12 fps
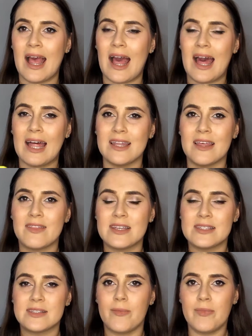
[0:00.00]
And there's
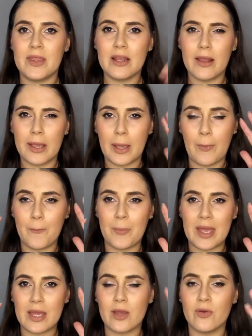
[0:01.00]
something like a
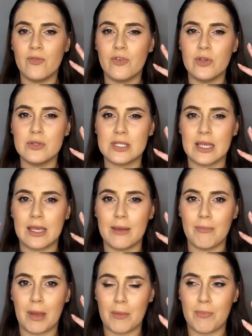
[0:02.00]
bit confusing in
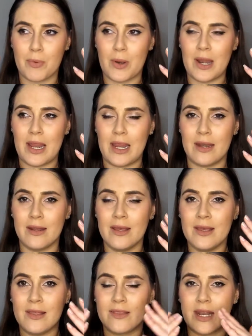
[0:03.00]
my brain
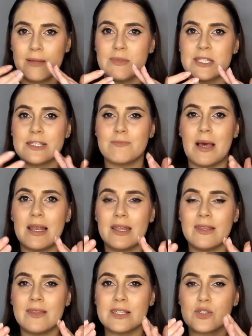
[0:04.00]
that I'm
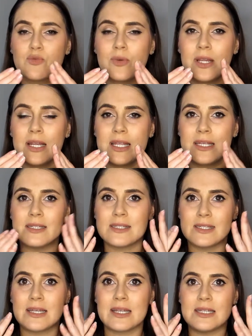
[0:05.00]
smelling this really
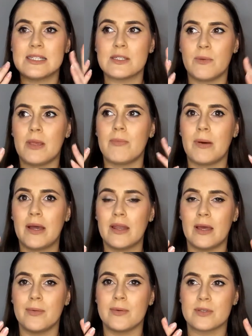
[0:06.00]
sickly sweet
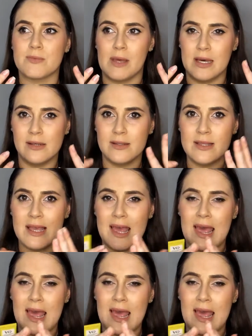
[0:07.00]
pineapple smell,